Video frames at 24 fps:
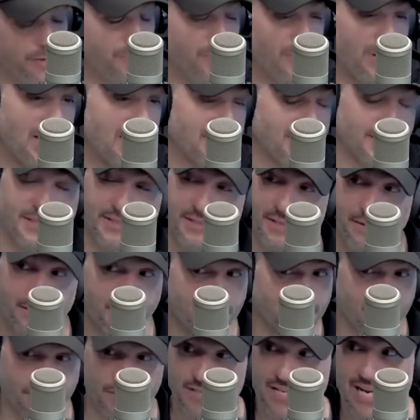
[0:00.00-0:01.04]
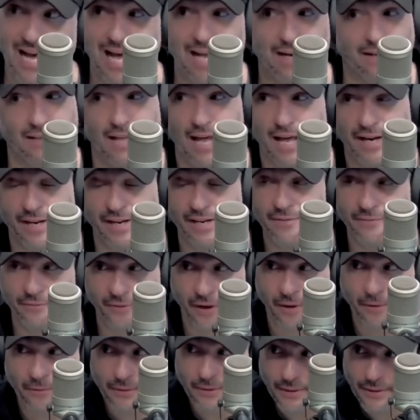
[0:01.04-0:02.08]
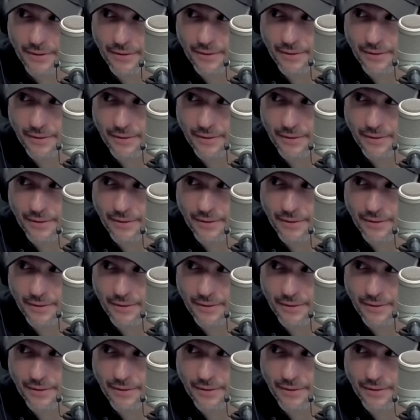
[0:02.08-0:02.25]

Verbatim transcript: good process here because there's not a lot of info.